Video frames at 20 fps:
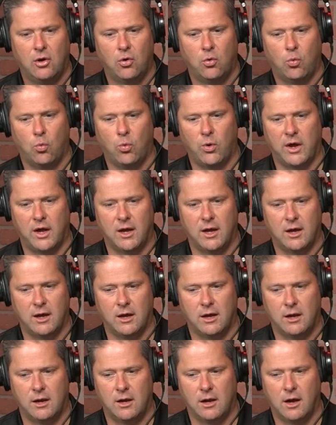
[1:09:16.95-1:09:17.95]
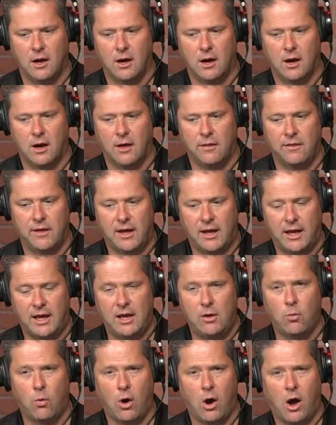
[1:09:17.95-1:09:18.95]
when the
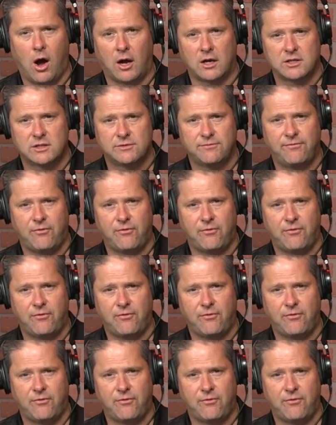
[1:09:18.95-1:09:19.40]
Ewoks